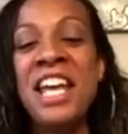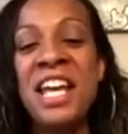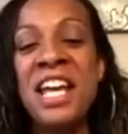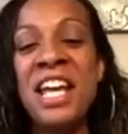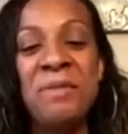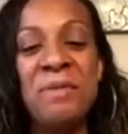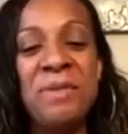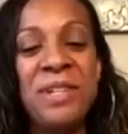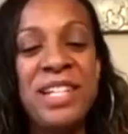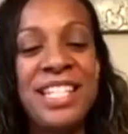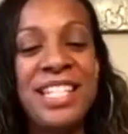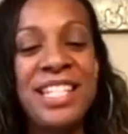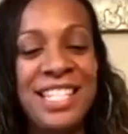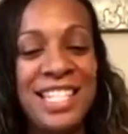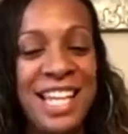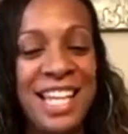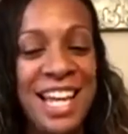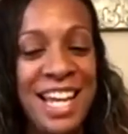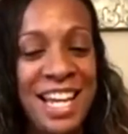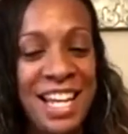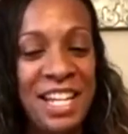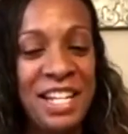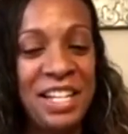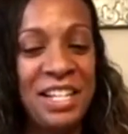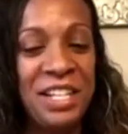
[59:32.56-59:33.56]
and we
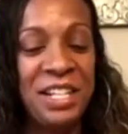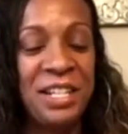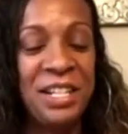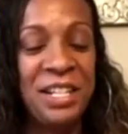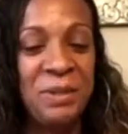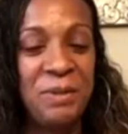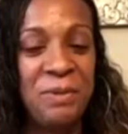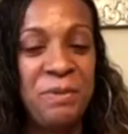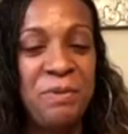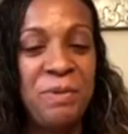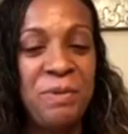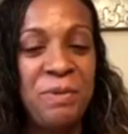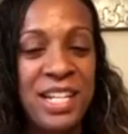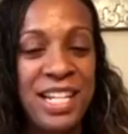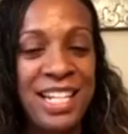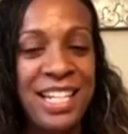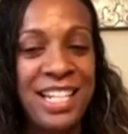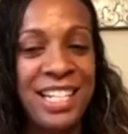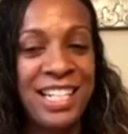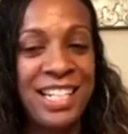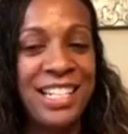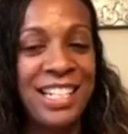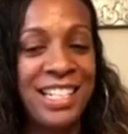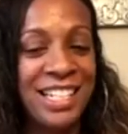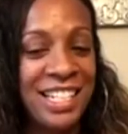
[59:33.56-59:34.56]
sat and
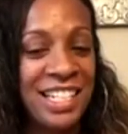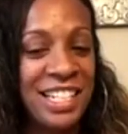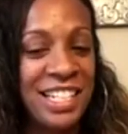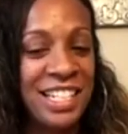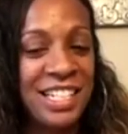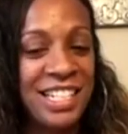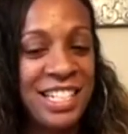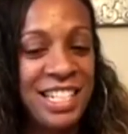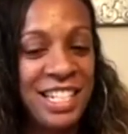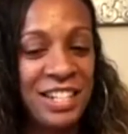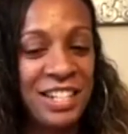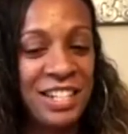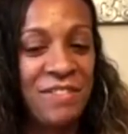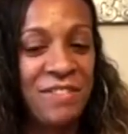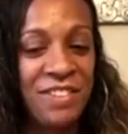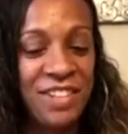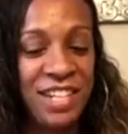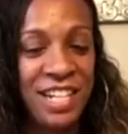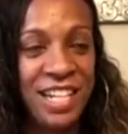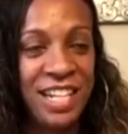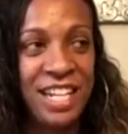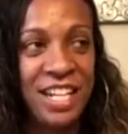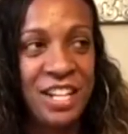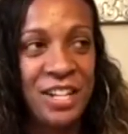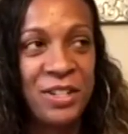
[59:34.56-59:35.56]
we did a
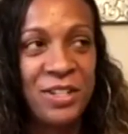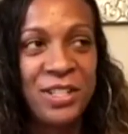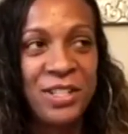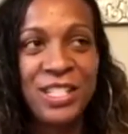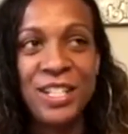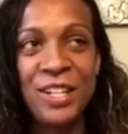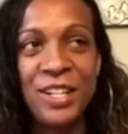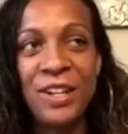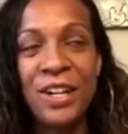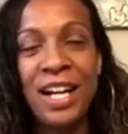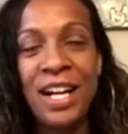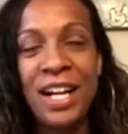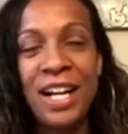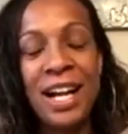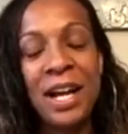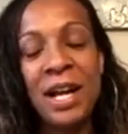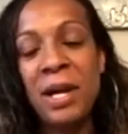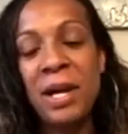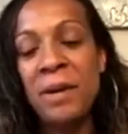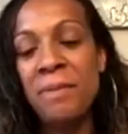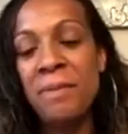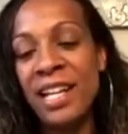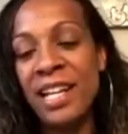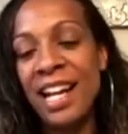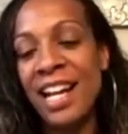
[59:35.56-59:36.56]
video. So I
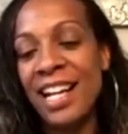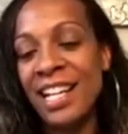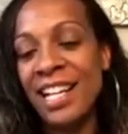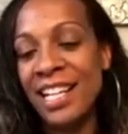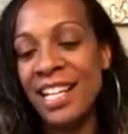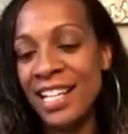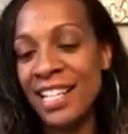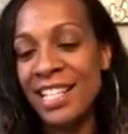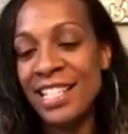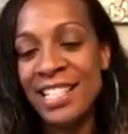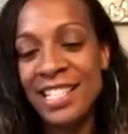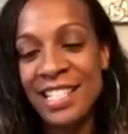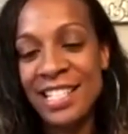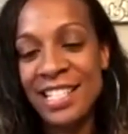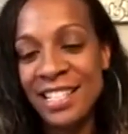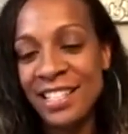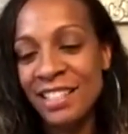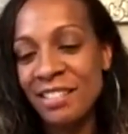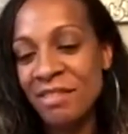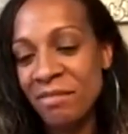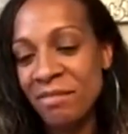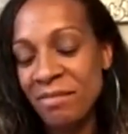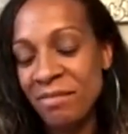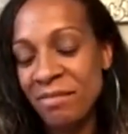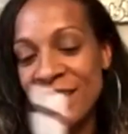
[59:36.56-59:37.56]
mean, I guess
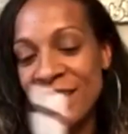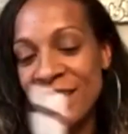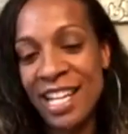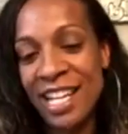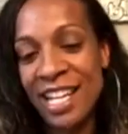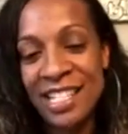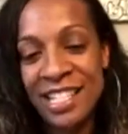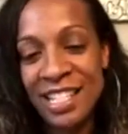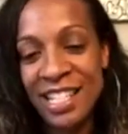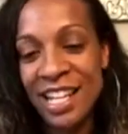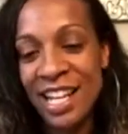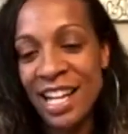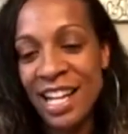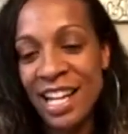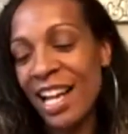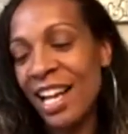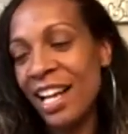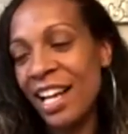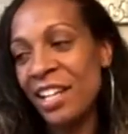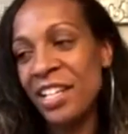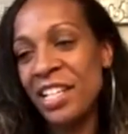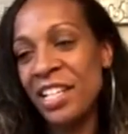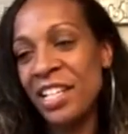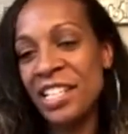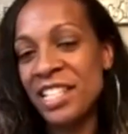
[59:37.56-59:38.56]
that's I
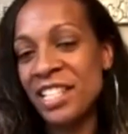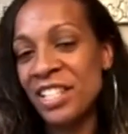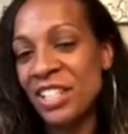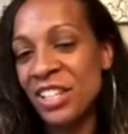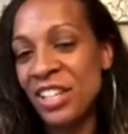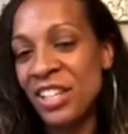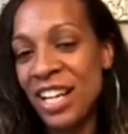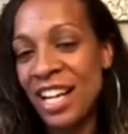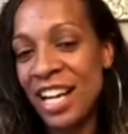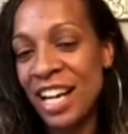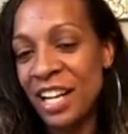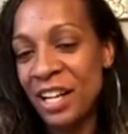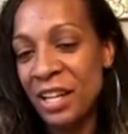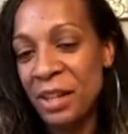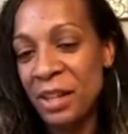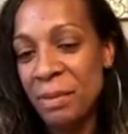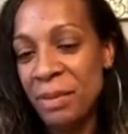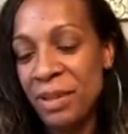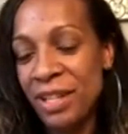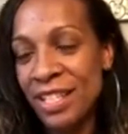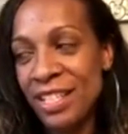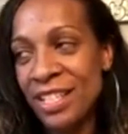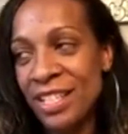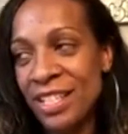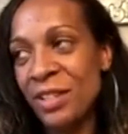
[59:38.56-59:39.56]
consider it out of the
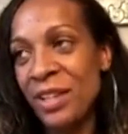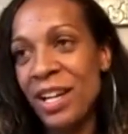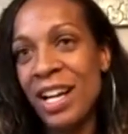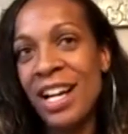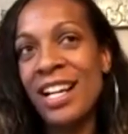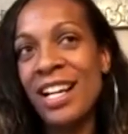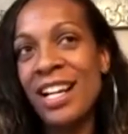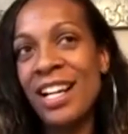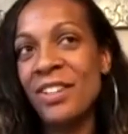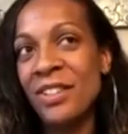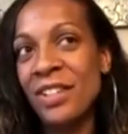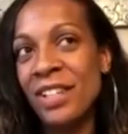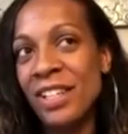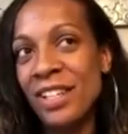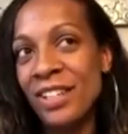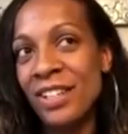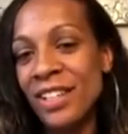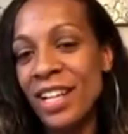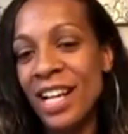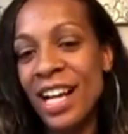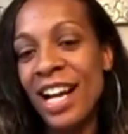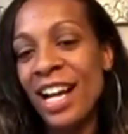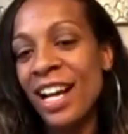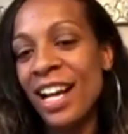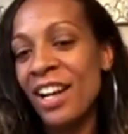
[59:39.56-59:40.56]
box too. I don't know.
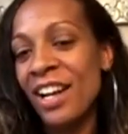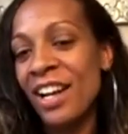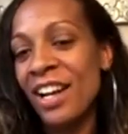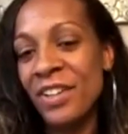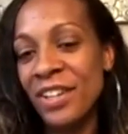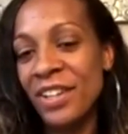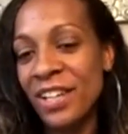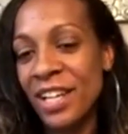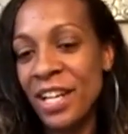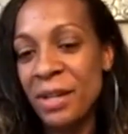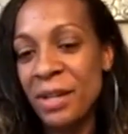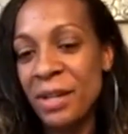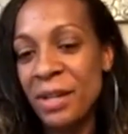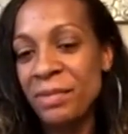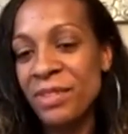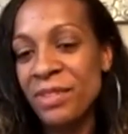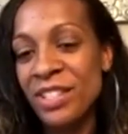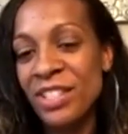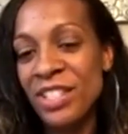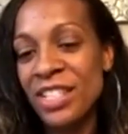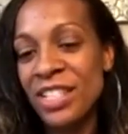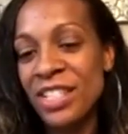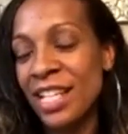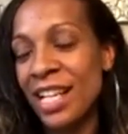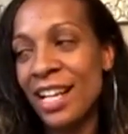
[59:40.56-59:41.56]
I don't know. I'm
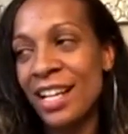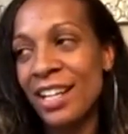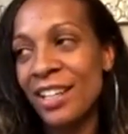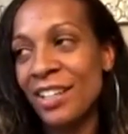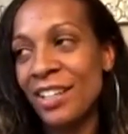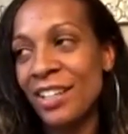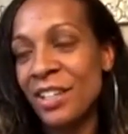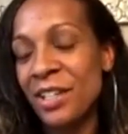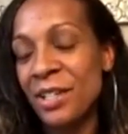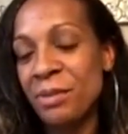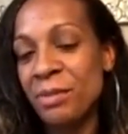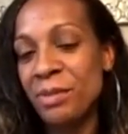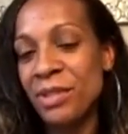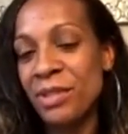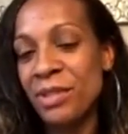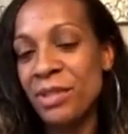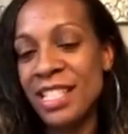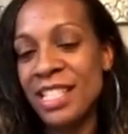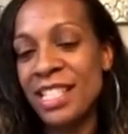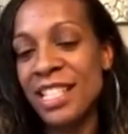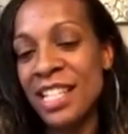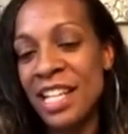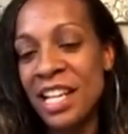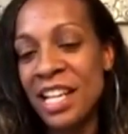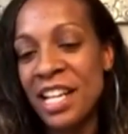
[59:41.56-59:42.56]
I don't know. I'm
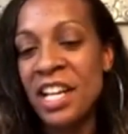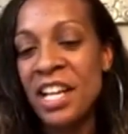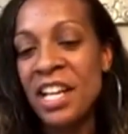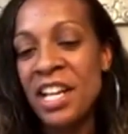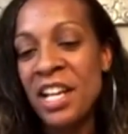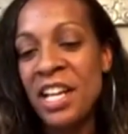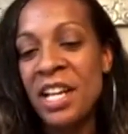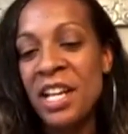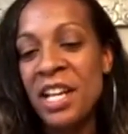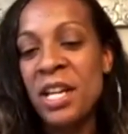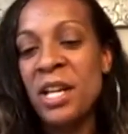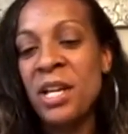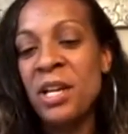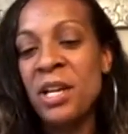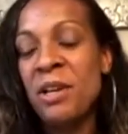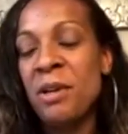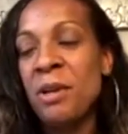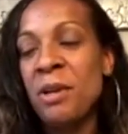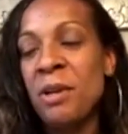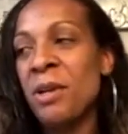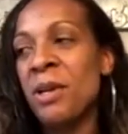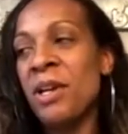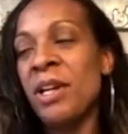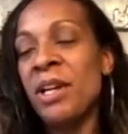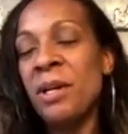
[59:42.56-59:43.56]
just
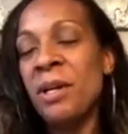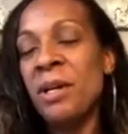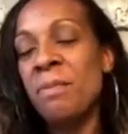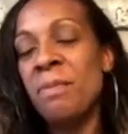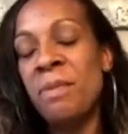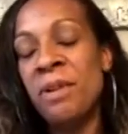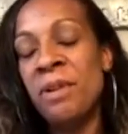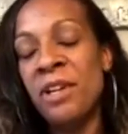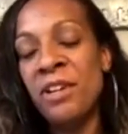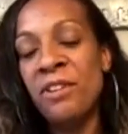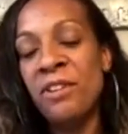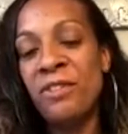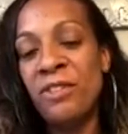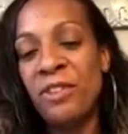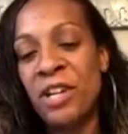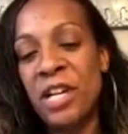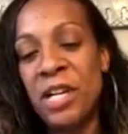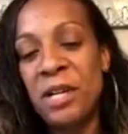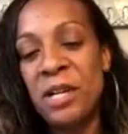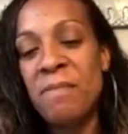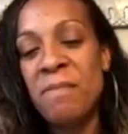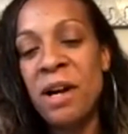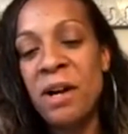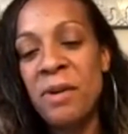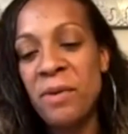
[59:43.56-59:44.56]
pilfering
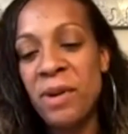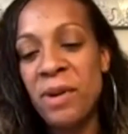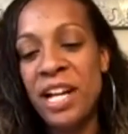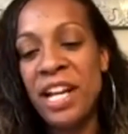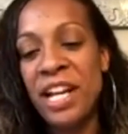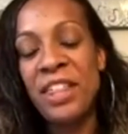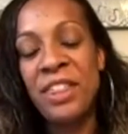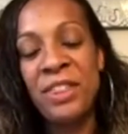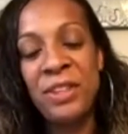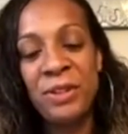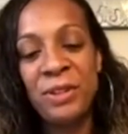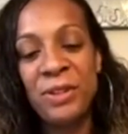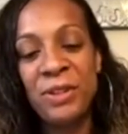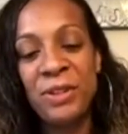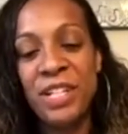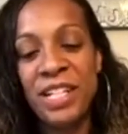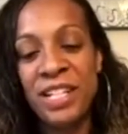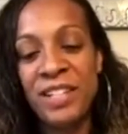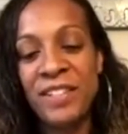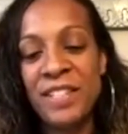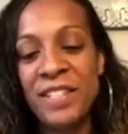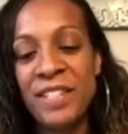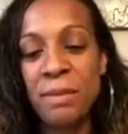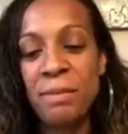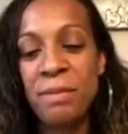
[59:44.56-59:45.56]
my way through and if
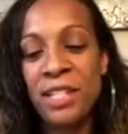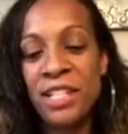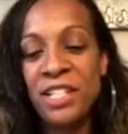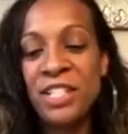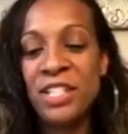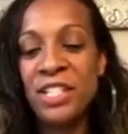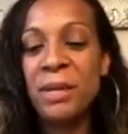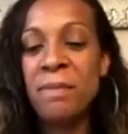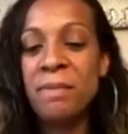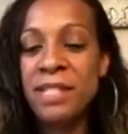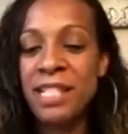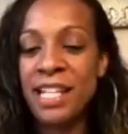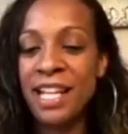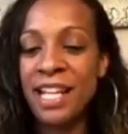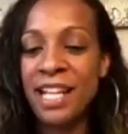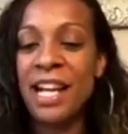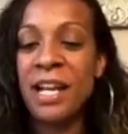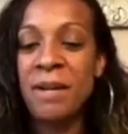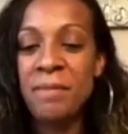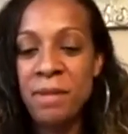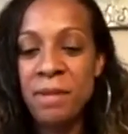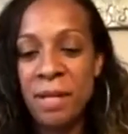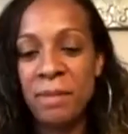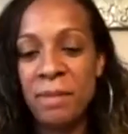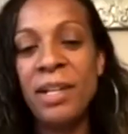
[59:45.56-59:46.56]
something jumps out at
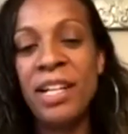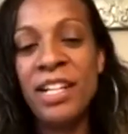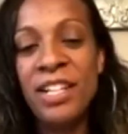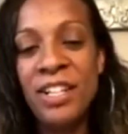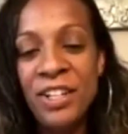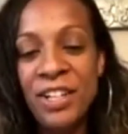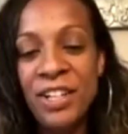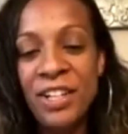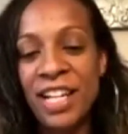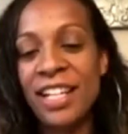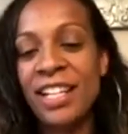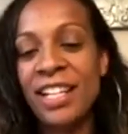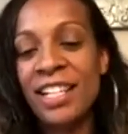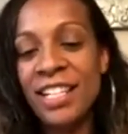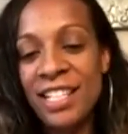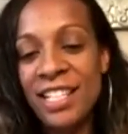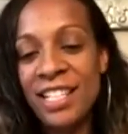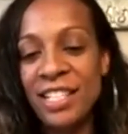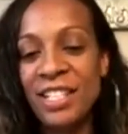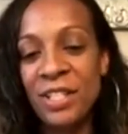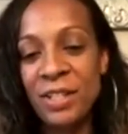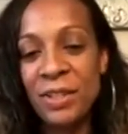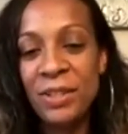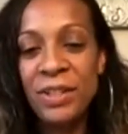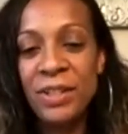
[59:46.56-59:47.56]
me, I'm like, okay, let's
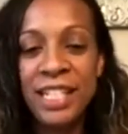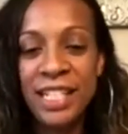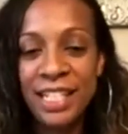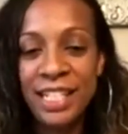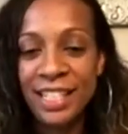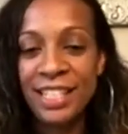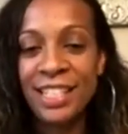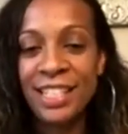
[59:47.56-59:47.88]
do it.